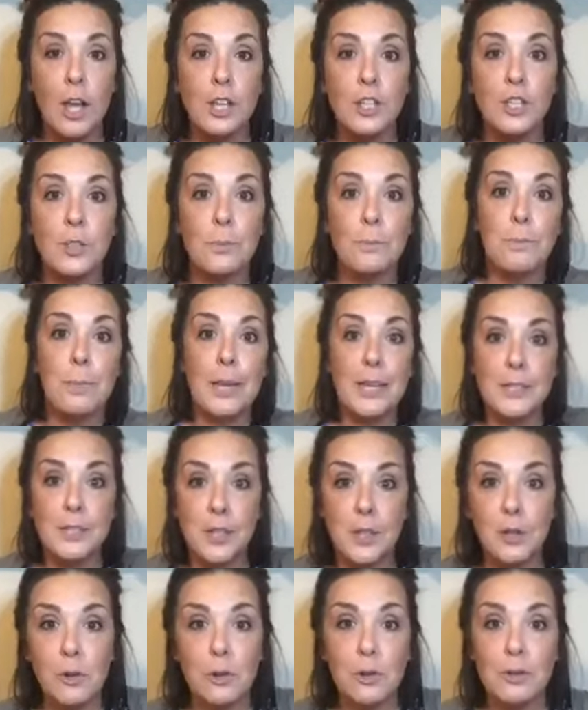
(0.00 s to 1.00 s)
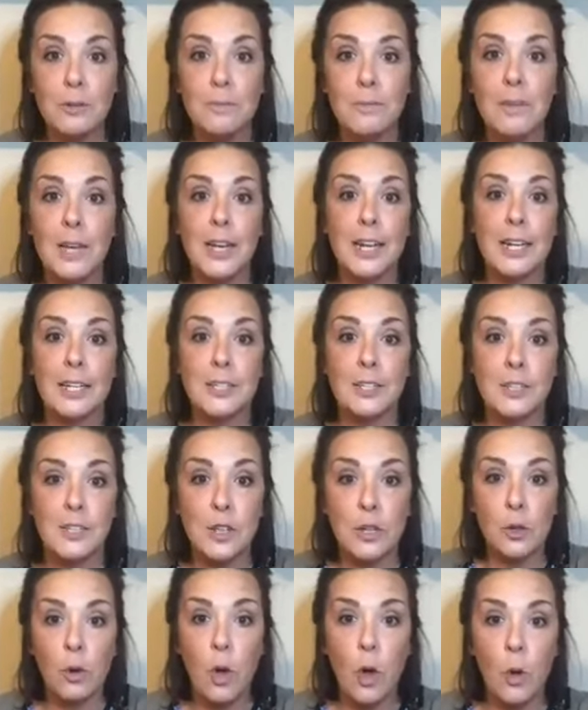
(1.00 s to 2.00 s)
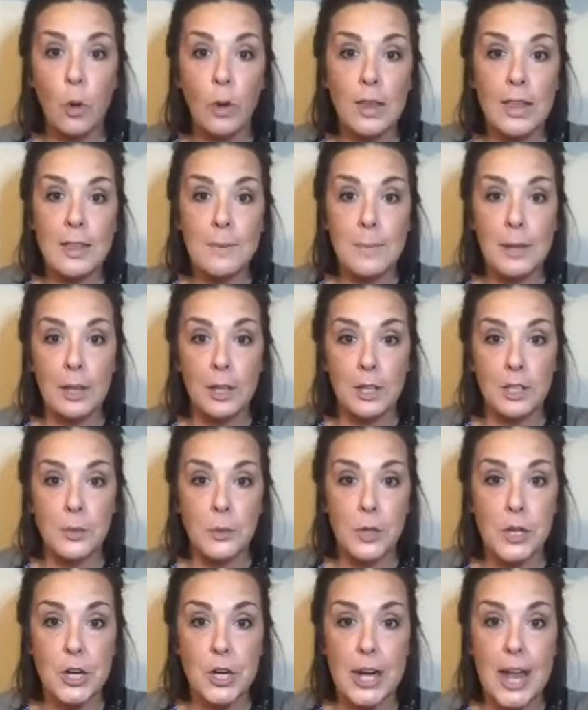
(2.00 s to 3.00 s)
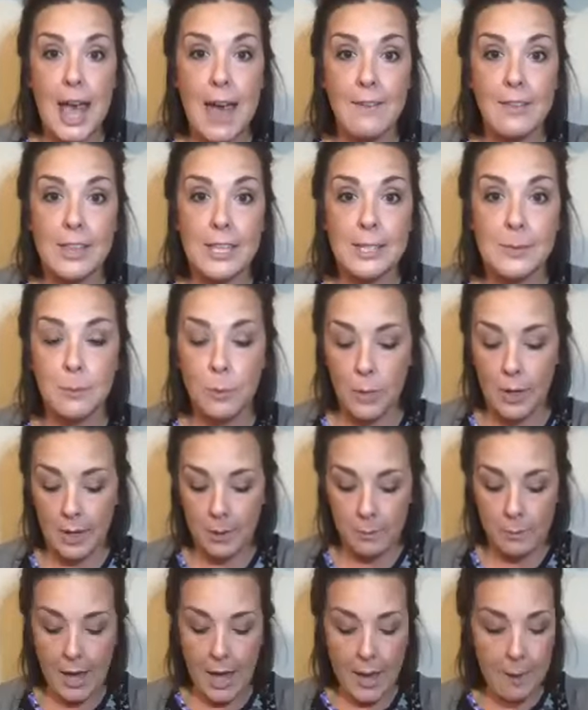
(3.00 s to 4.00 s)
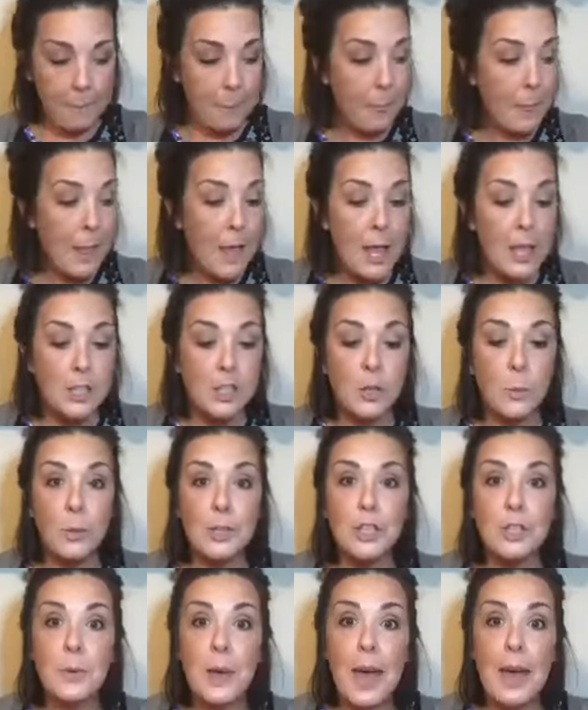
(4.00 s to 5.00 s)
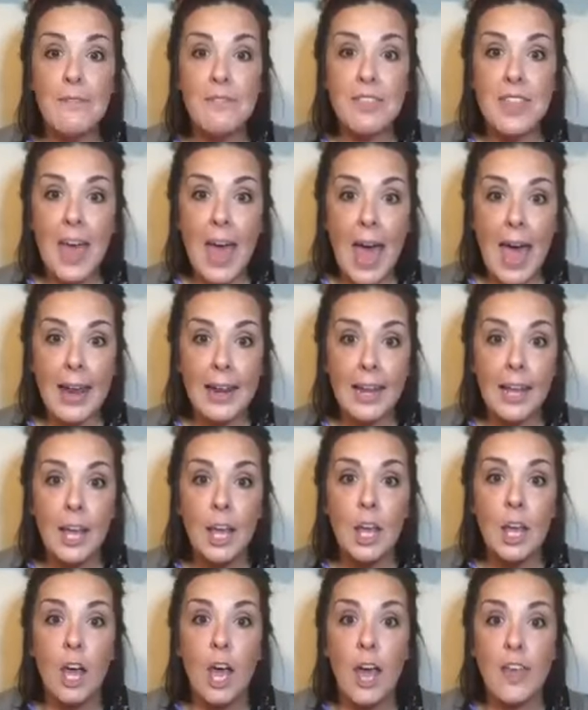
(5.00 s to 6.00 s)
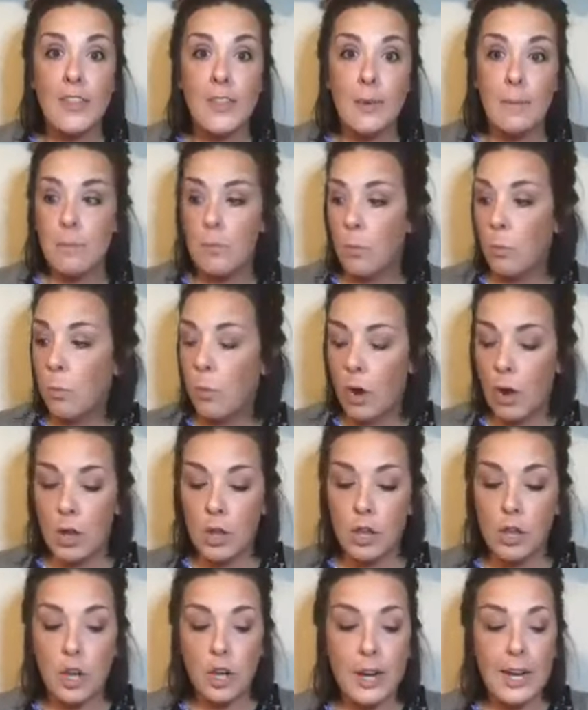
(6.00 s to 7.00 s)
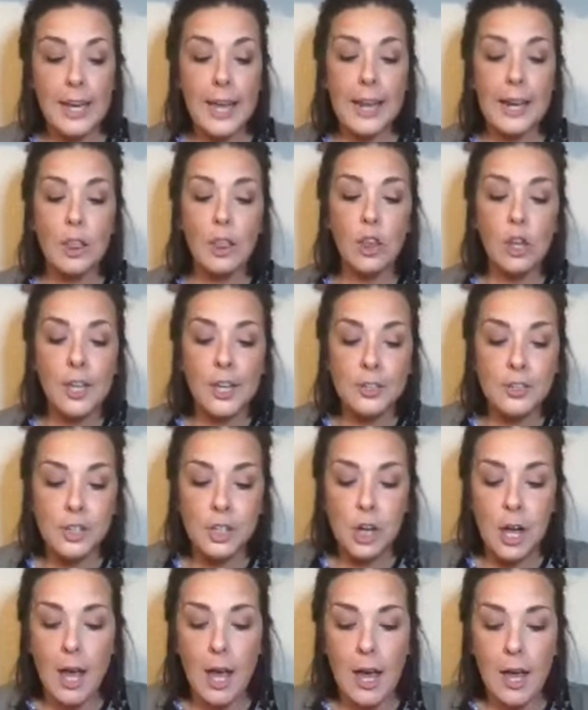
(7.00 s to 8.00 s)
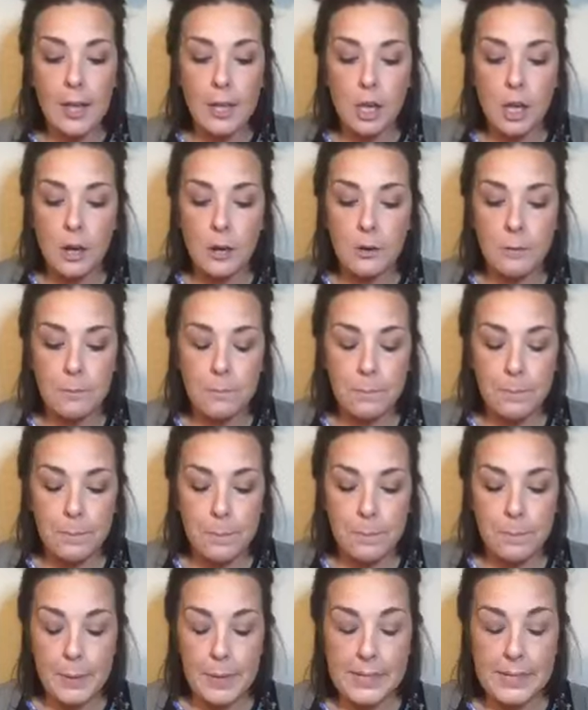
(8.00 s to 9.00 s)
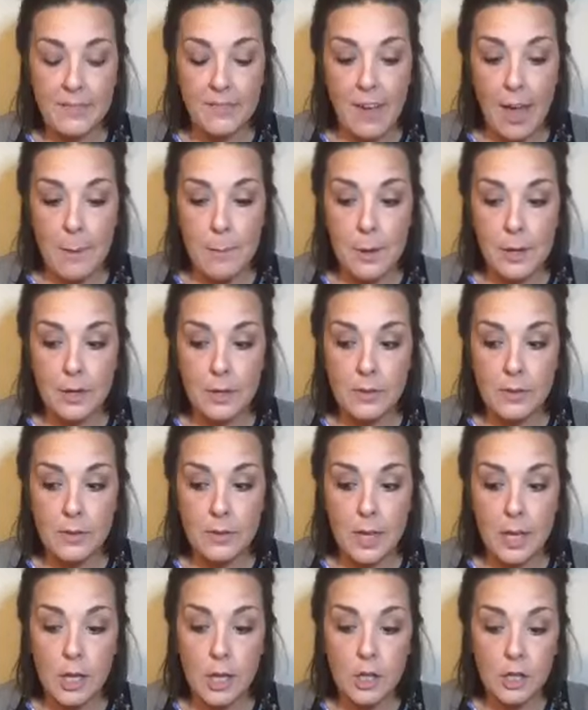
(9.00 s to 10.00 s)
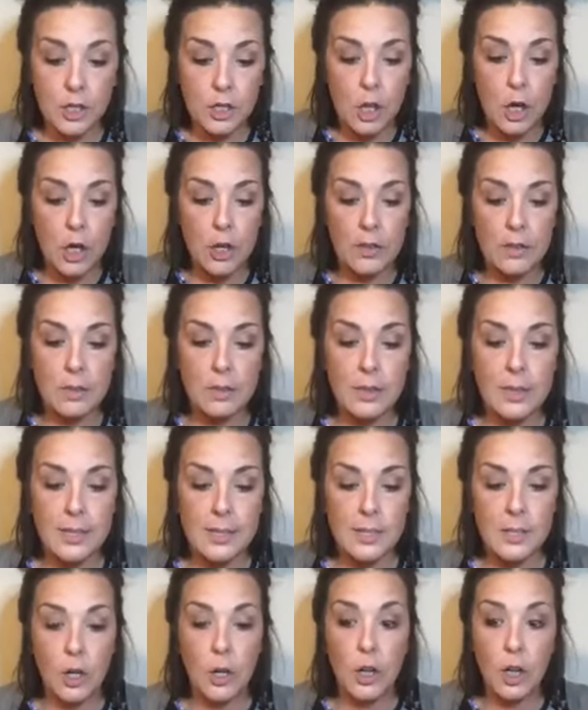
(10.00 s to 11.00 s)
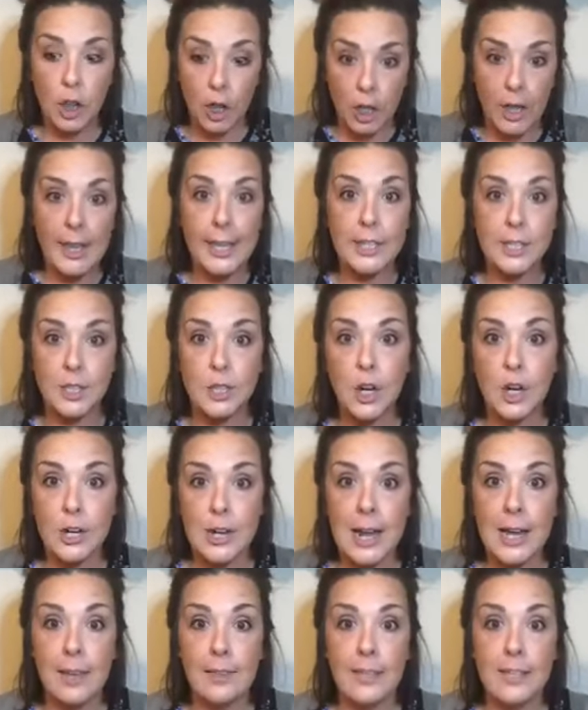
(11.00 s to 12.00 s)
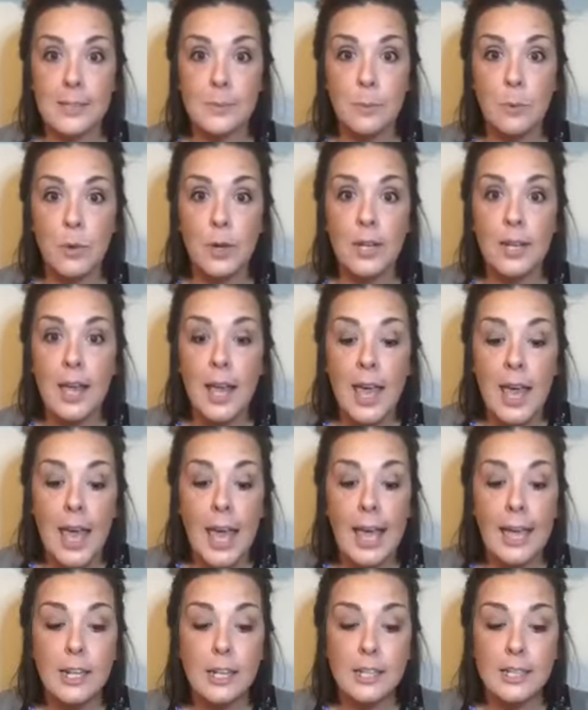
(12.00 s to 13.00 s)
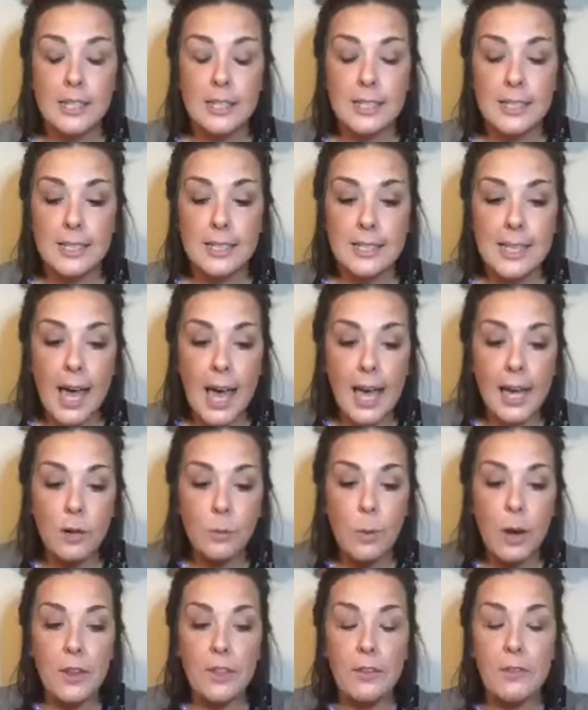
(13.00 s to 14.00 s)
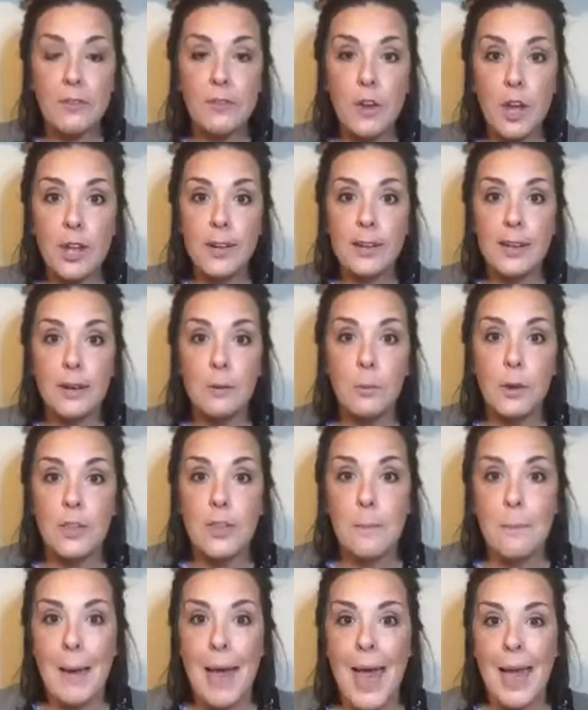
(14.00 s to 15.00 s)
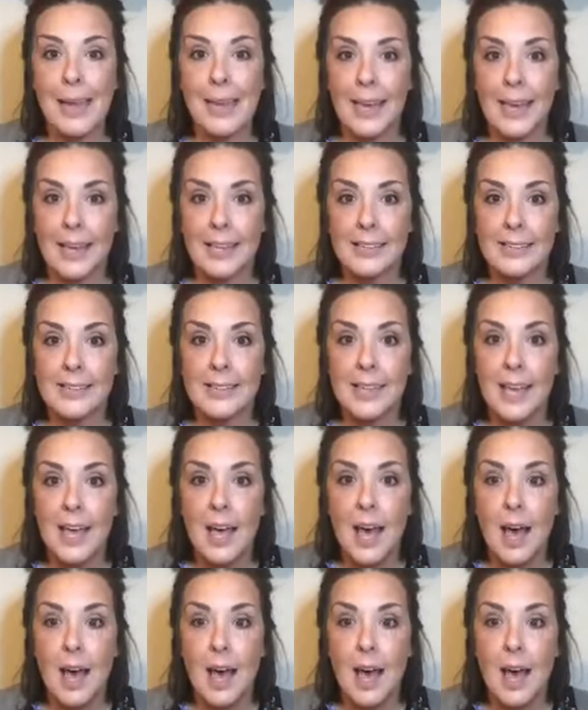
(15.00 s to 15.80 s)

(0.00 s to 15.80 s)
So big circle and a circle hole in the middle is what you're gonna have at this point, okay? So once you have that, you're gonna kind of look at your piece of fabric, your skirt that's starting to look like a skirt now at this point, and decide where the front and where the back is.